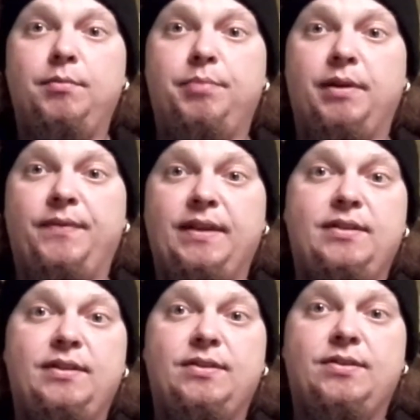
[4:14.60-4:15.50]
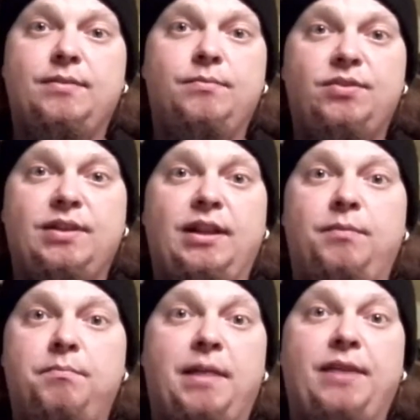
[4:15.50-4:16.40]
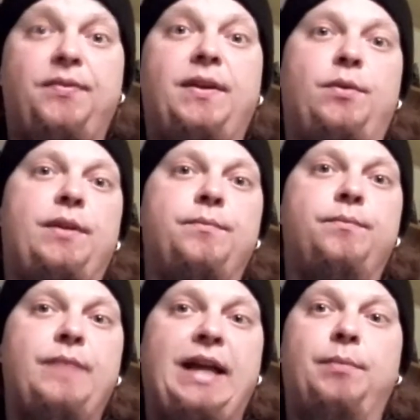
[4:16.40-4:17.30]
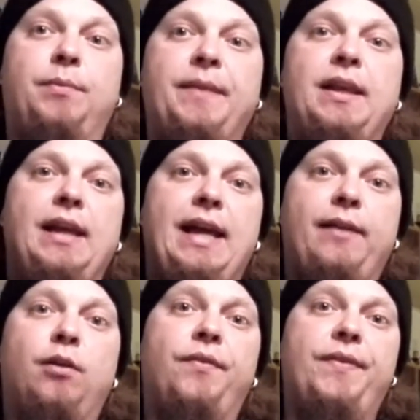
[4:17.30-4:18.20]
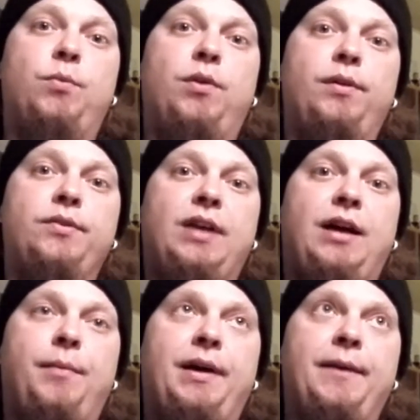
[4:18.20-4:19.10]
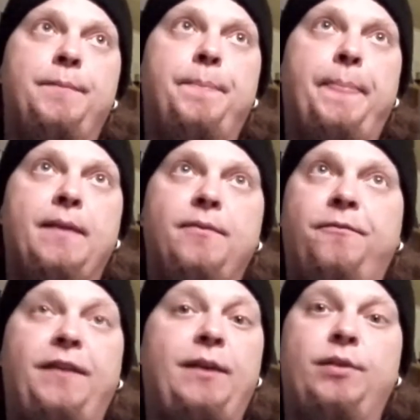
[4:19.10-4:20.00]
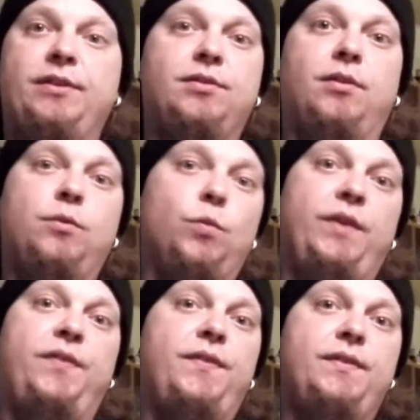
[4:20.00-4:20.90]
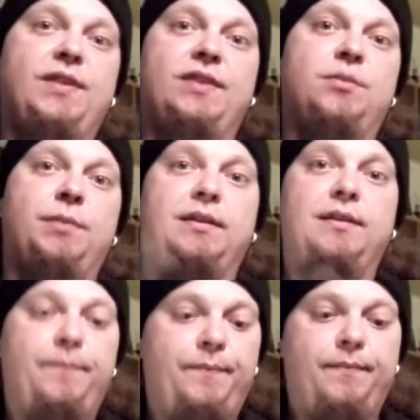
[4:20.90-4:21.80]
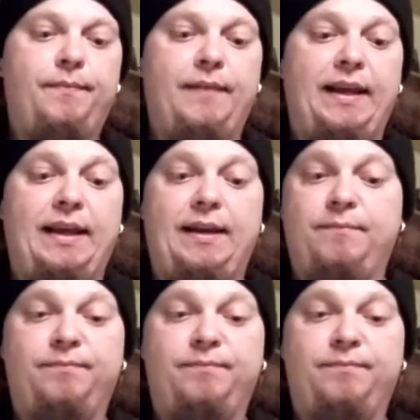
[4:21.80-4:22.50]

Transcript: but this is still my favorite album. And Over the Walls are my favorite song with Testament. They